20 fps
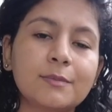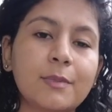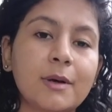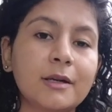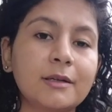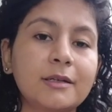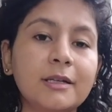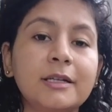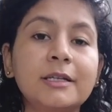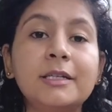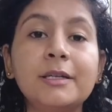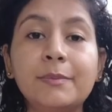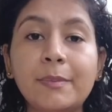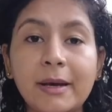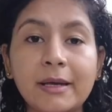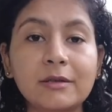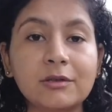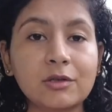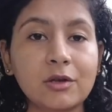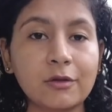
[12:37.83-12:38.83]
but it
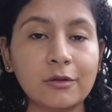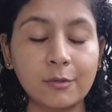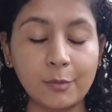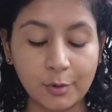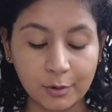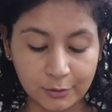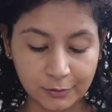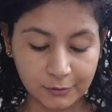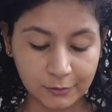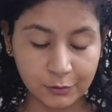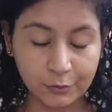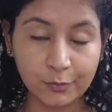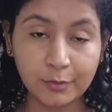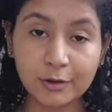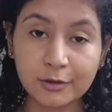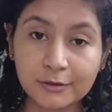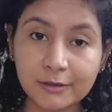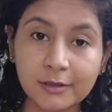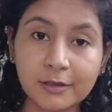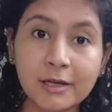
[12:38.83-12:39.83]
depends on person to
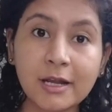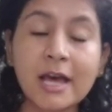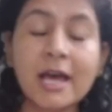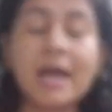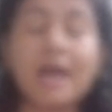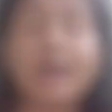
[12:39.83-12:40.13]
person.